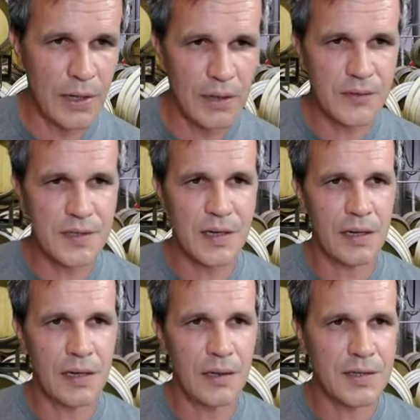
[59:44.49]
I'd love to say
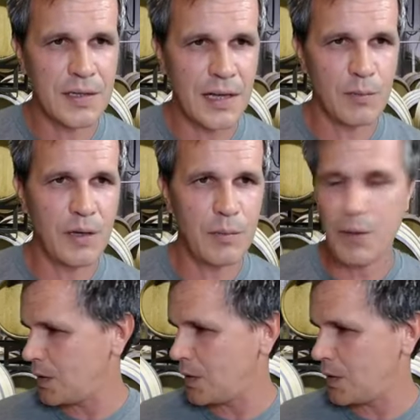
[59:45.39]
he looks like me, but I
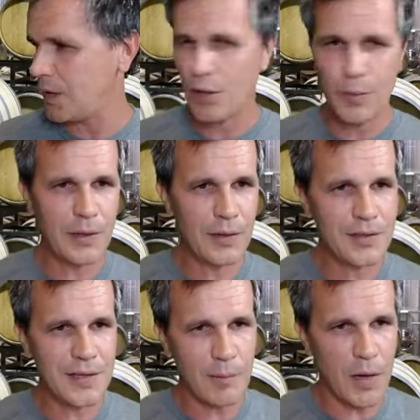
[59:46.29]
really hope he looks
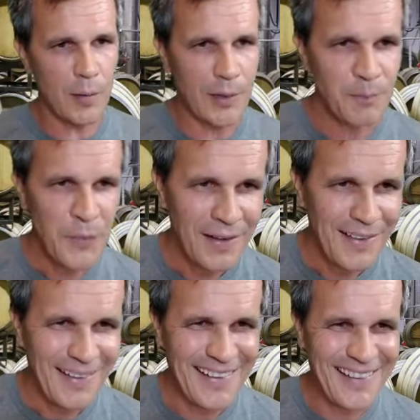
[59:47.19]
like Mama.
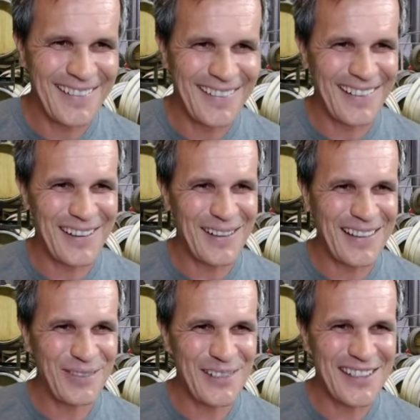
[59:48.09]
And uh,
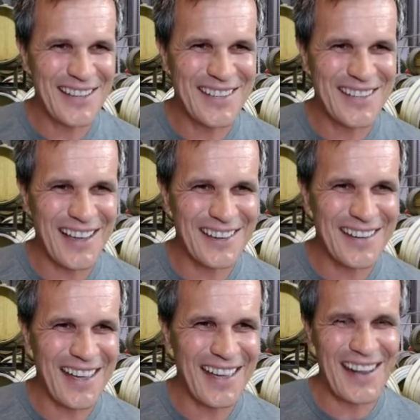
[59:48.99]
if he does that
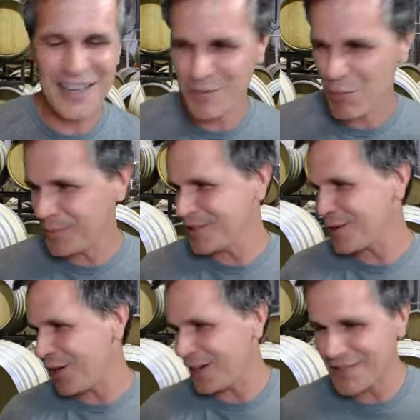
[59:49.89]
and has Mommy's
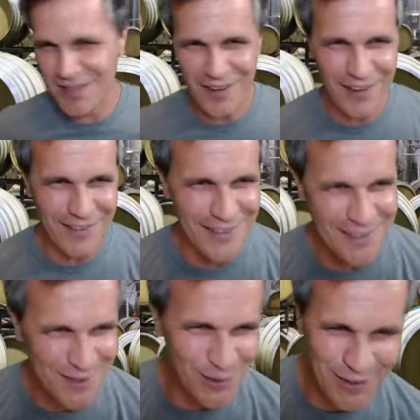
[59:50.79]
heart and Arya's
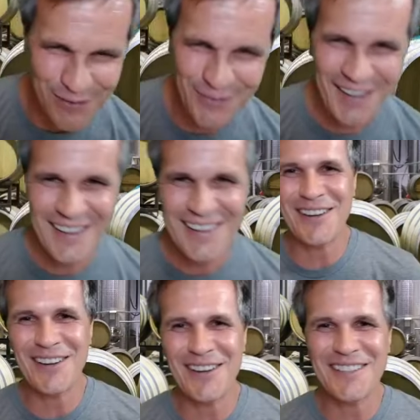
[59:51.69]
sort of
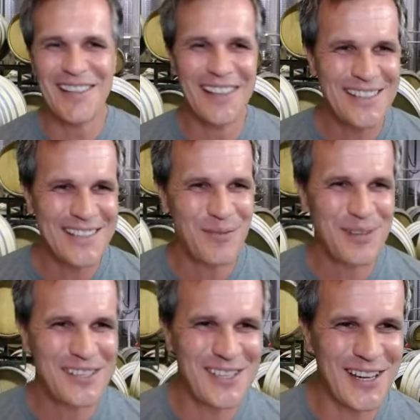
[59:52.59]
character, he's going to be
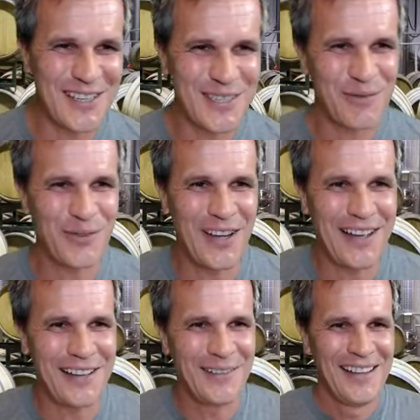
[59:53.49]
just
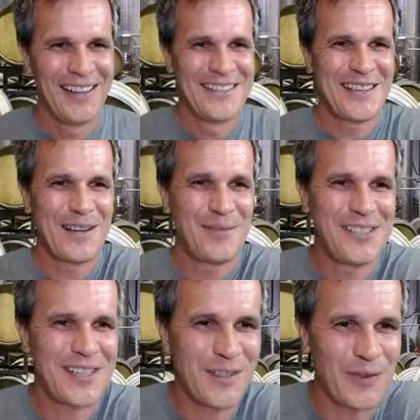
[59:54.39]
fine. It's going to be
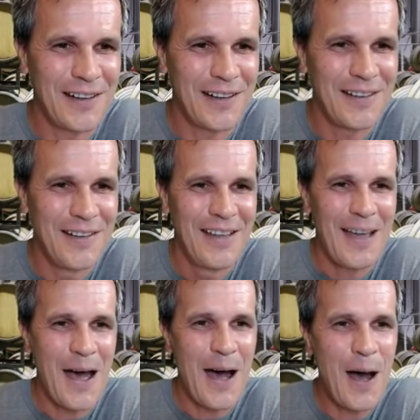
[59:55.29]
just fine.
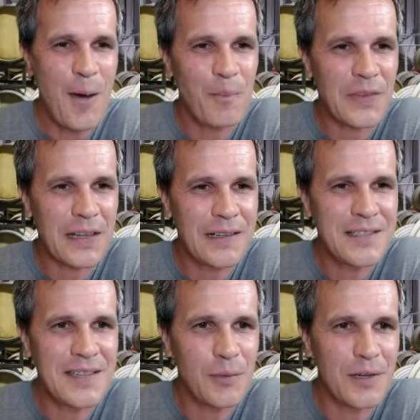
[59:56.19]
Um, let's
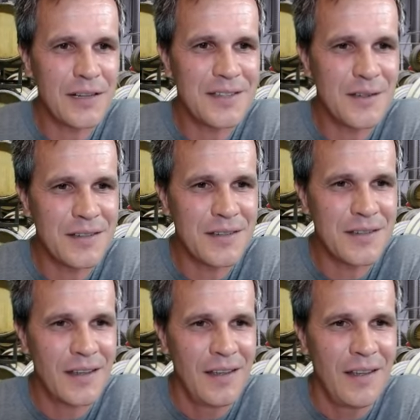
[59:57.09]
see what else there is.